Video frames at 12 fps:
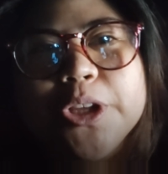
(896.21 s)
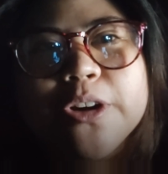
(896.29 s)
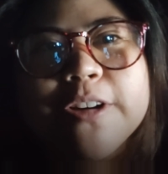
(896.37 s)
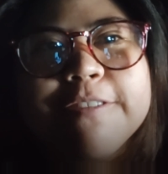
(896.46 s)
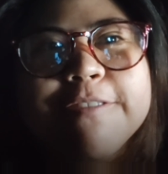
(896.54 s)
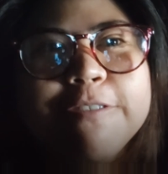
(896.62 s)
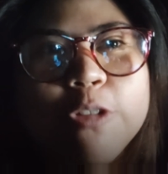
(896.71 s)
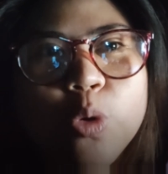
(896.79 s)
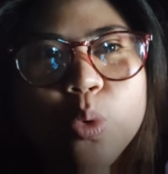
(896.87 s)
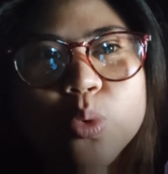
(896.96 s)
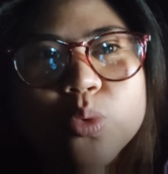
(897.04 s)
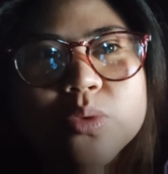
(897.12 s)
your
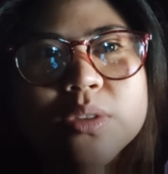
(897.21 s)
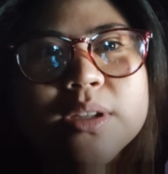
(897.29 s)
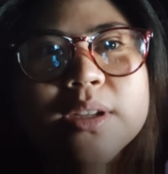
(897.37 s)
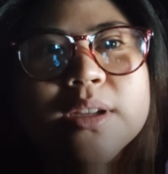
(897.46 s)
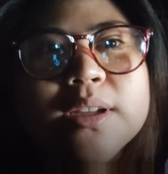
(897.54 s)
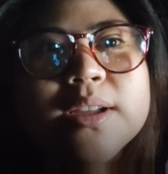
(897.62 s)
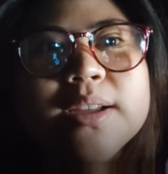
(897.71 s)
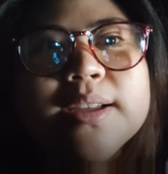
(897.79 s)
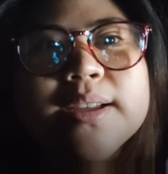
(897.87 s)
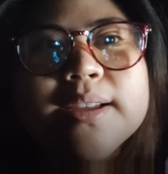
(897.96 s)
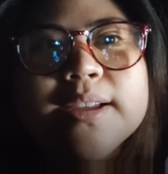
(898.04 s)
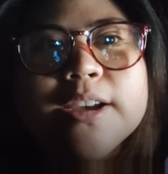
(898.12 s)
phone
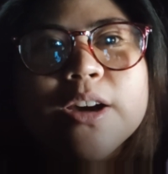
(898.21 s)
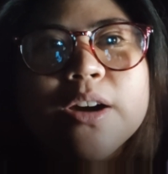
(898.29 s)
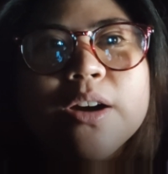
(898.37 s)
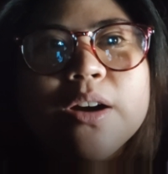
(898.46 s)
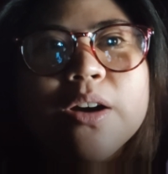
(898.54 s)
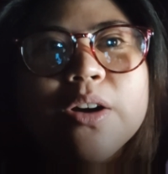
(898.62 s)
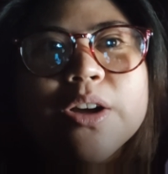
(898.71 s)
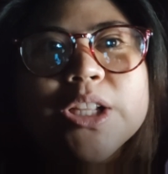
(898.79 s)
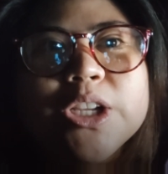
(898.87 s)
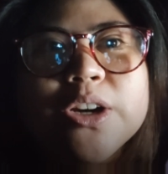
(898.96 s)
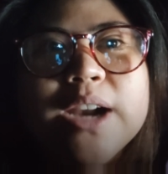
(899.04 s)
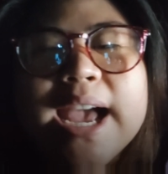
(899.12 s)
on
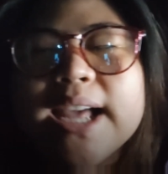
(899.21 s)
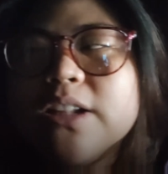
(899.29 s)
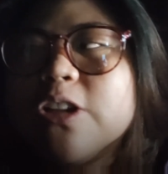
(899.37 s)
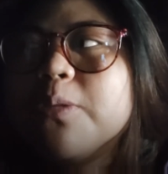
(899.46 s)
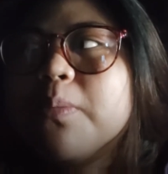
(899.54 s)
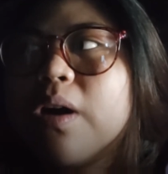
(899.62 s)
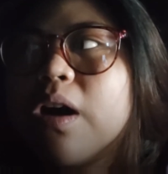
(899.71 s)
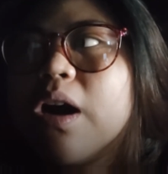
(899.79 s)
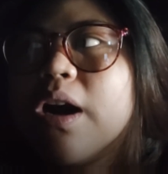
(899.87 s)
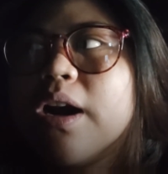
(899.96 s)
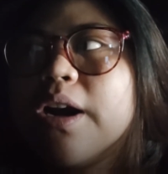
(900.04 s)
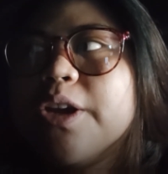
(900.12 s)
your
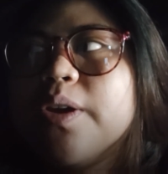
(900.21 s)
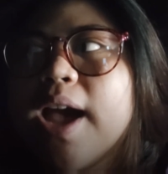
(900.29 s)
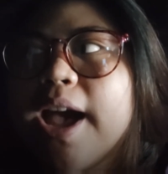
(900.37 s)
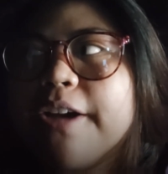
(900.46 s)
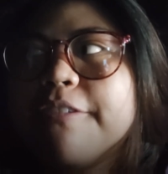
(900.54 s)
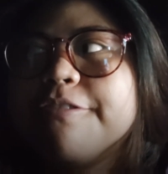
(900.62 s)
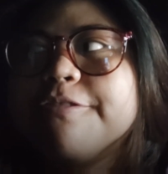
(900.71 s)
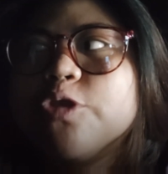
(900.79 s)
handlebar, you have